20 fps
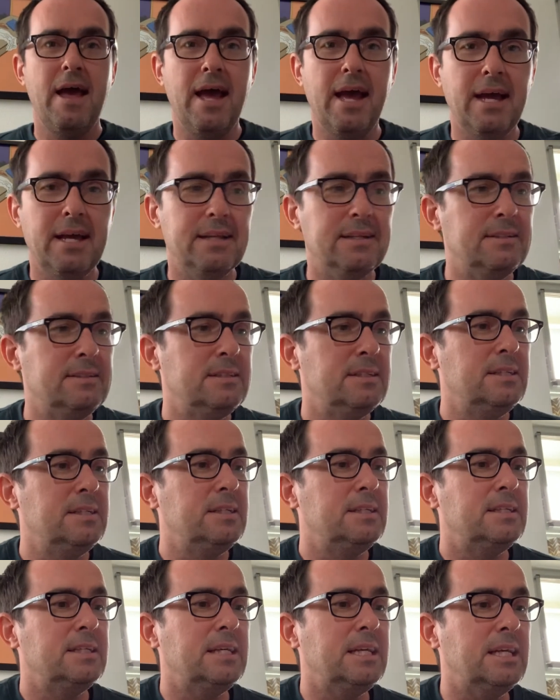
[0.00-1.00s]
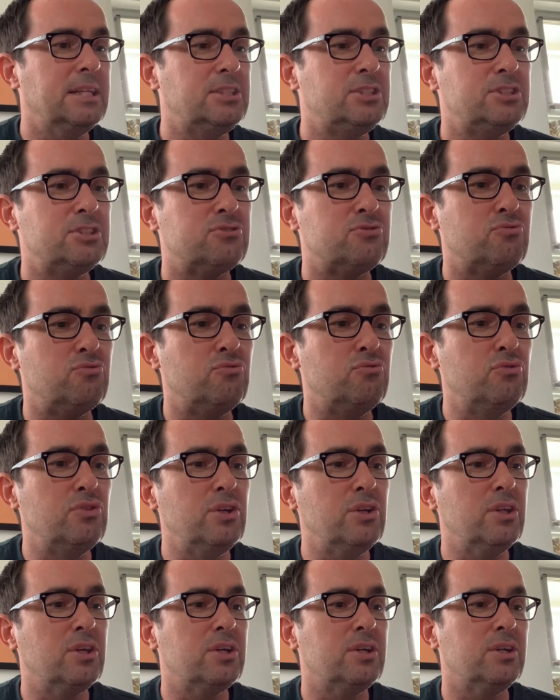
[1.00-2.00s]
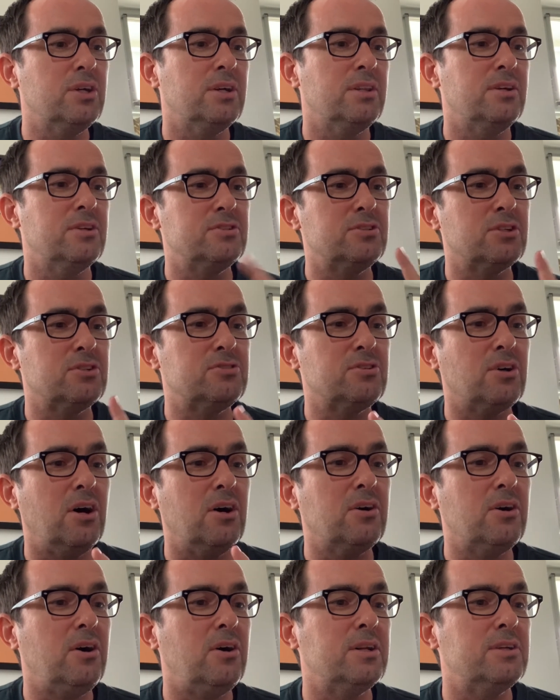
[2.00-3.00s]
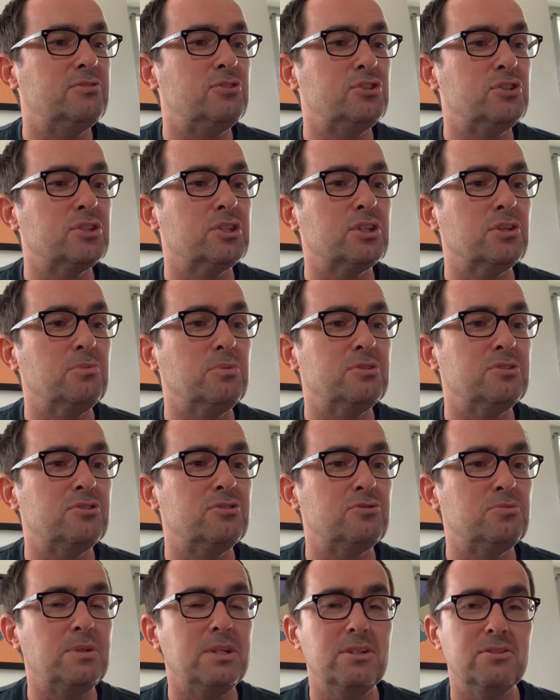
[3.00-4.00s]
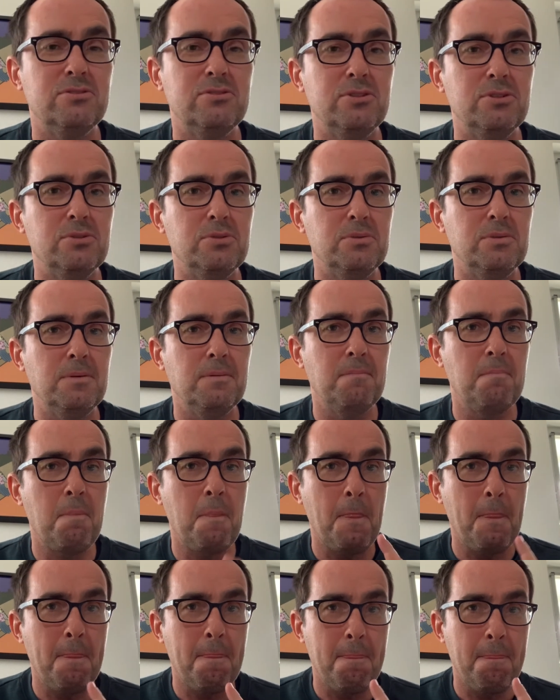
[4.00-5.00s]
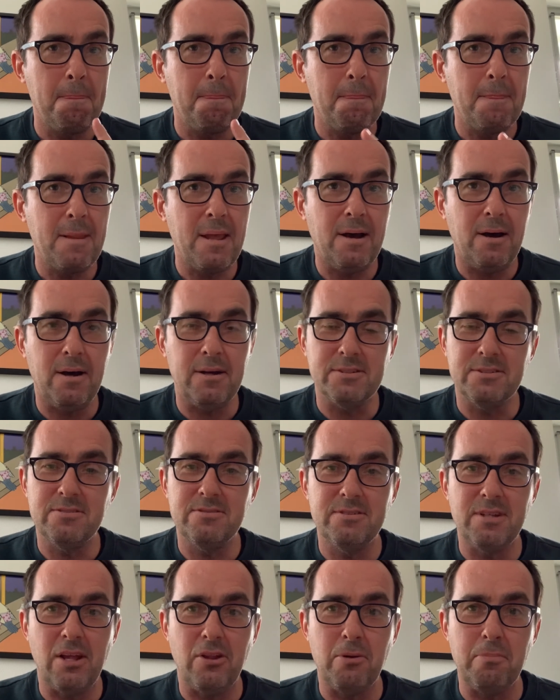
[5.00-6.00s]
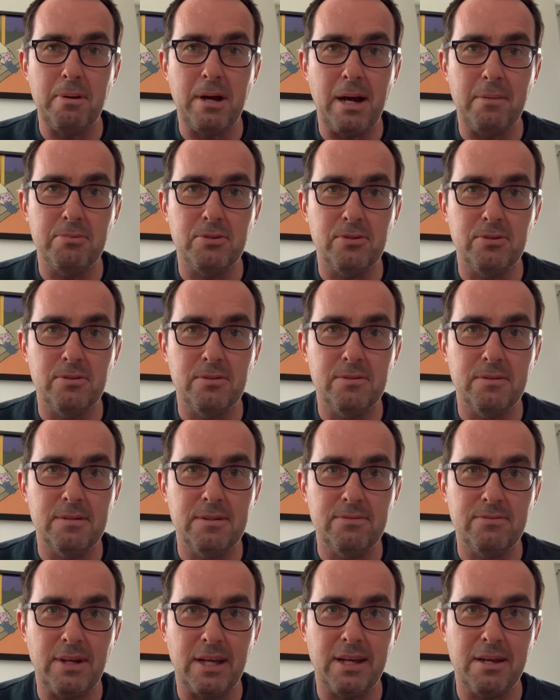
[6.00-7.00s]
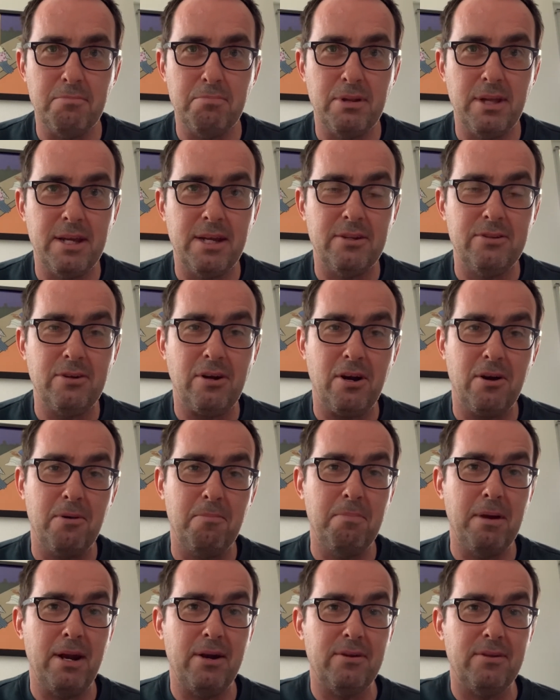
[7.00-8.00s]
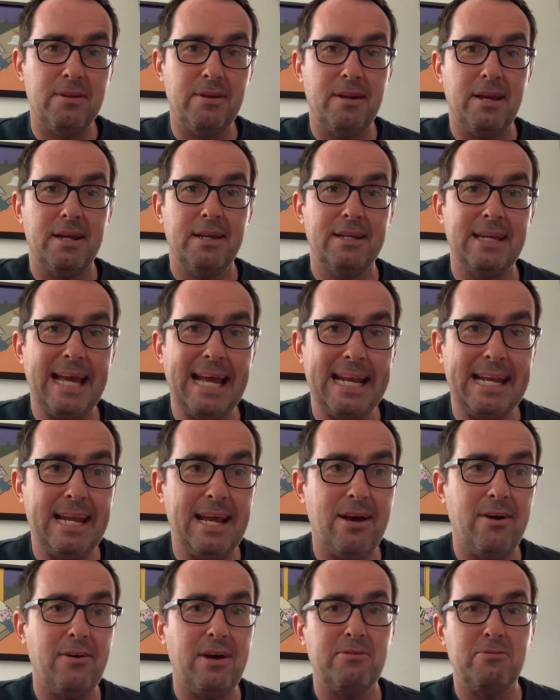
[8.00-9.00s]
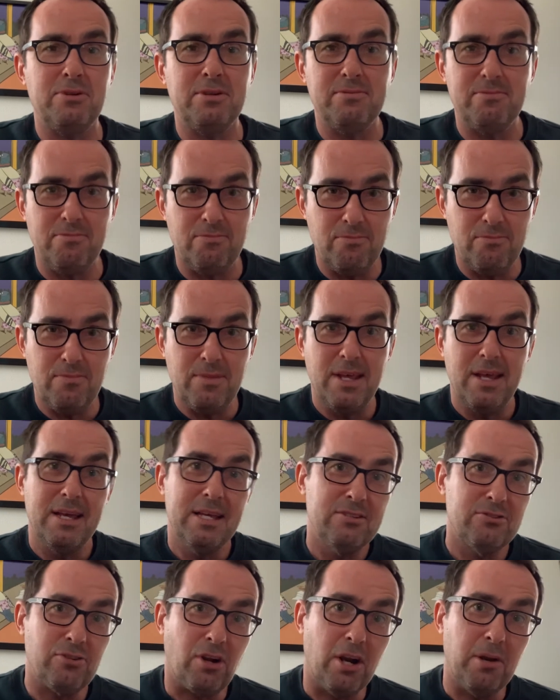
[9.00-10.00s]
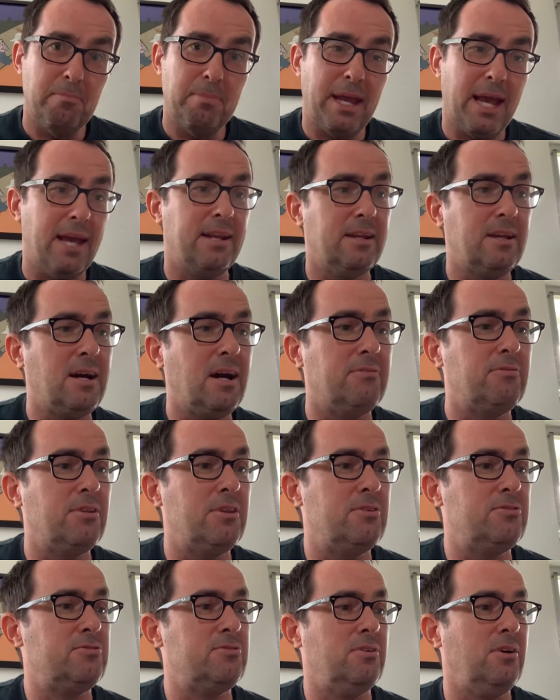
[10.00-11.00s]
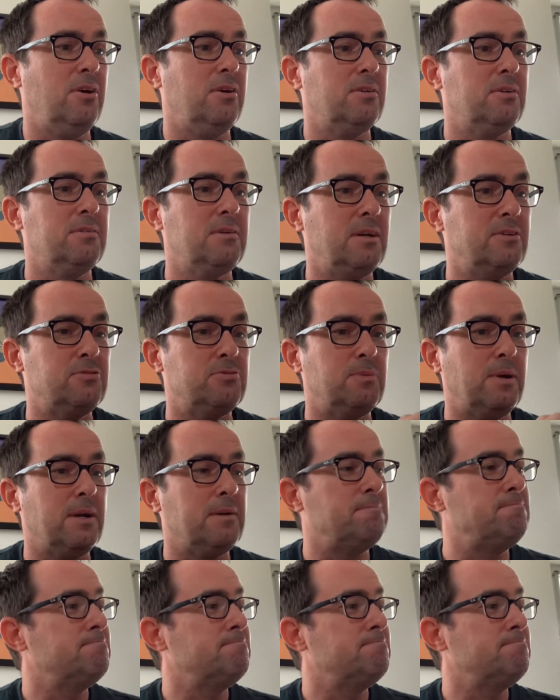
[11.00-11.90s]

And it's just really good. There's a song called If Sugar Was As Sweet As You. Oh, it's a stellar pop tune. If I could play guitar better than I can now, I would start a band and cover this song, I swear.